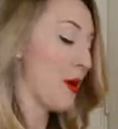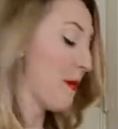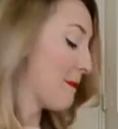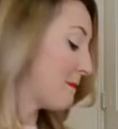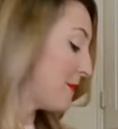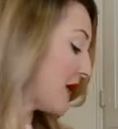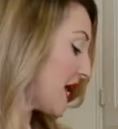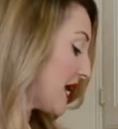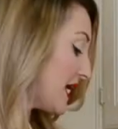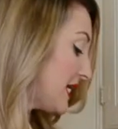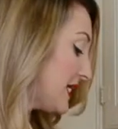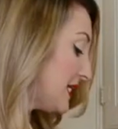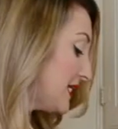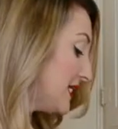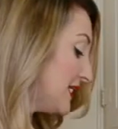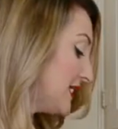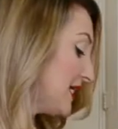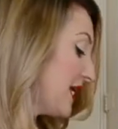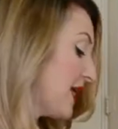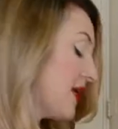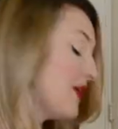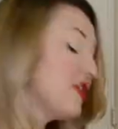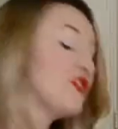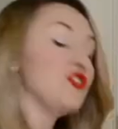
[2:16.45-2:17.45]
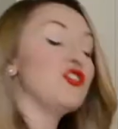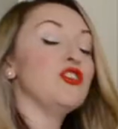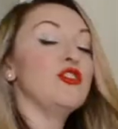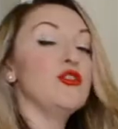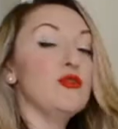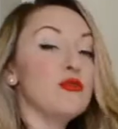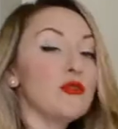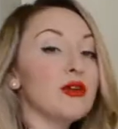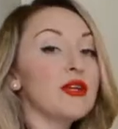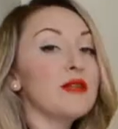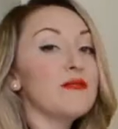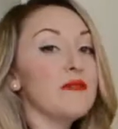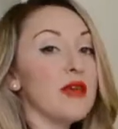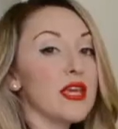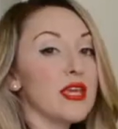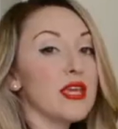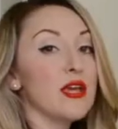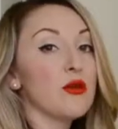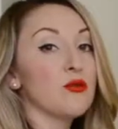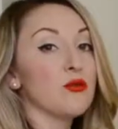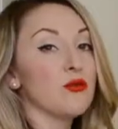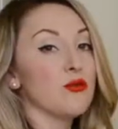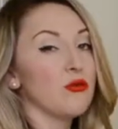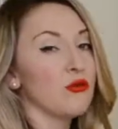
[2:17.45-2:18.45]
But you can make
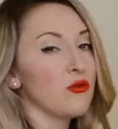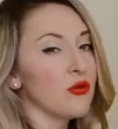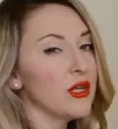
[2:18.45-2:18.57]
a